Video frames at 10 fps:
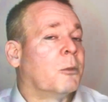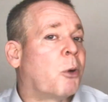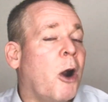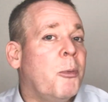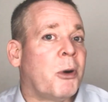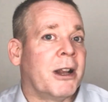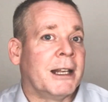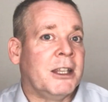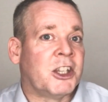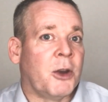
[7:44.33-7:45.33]

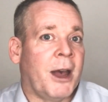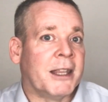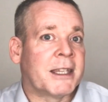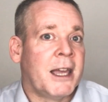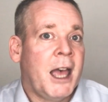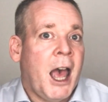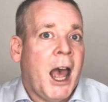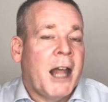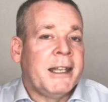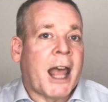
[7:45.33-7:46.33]
appropriately to it.
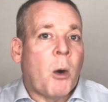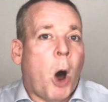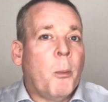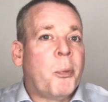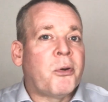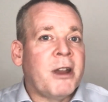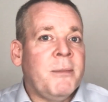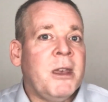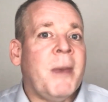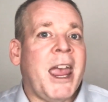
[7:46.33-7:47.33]
Now, on
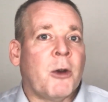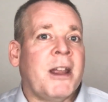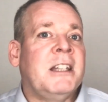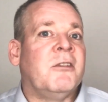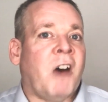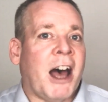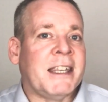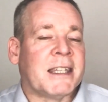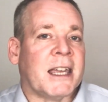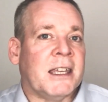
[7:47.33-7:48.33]
premium hearing
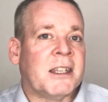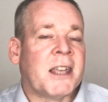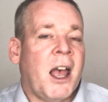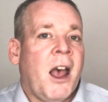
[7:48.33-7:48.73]
devices,